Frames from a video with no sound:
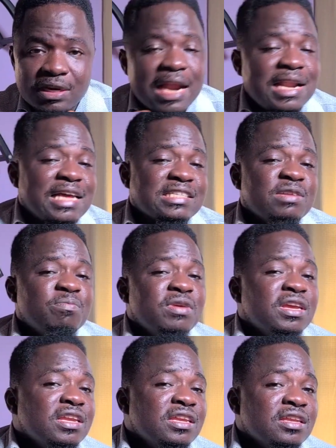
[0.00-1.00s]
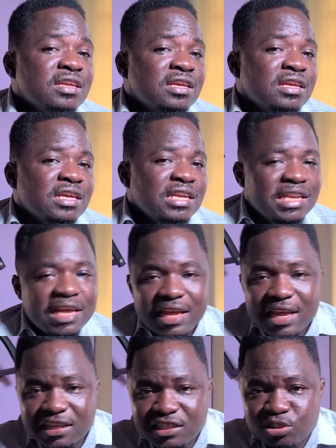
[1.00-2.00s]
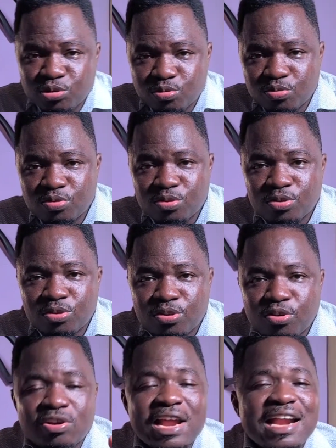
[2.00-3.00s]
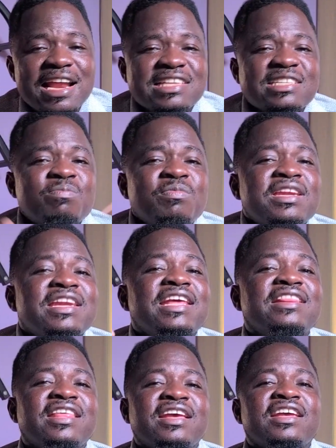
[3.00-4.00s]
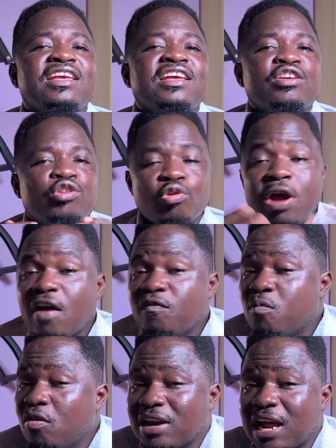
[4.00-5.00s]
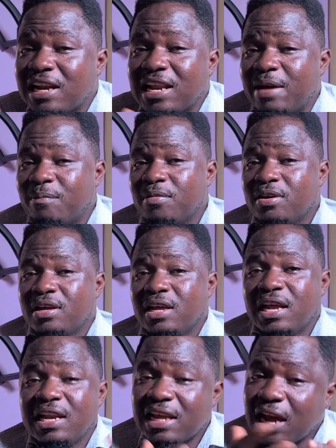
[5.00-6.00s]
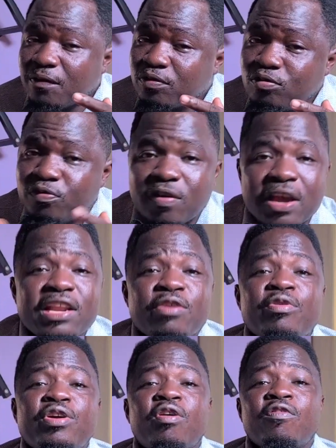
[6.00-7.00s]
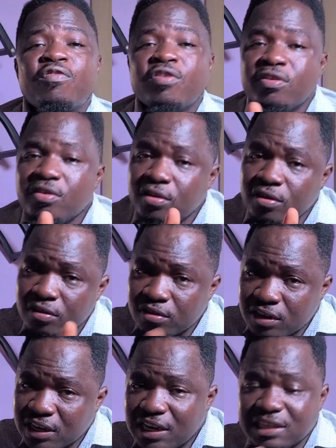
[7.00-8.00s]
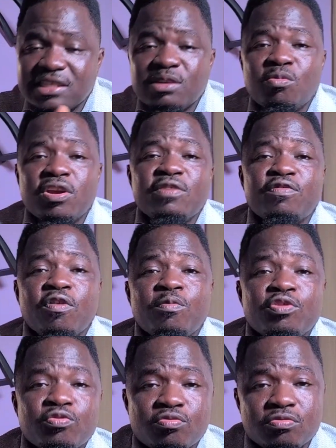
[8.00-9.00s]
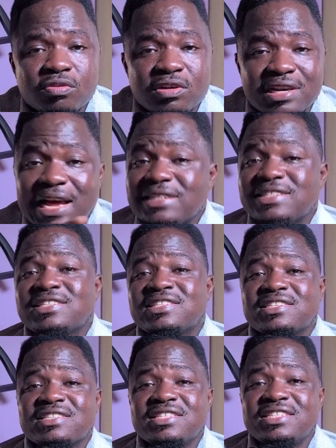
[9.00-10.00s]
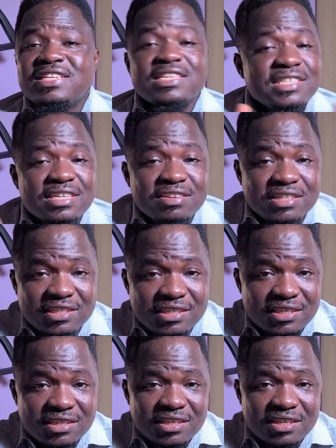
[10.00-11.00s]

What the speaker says: That doesn't mean they hate you. No, that doesn't mean they think you have more than them and they have to find a way of getting money from you. That is the secret.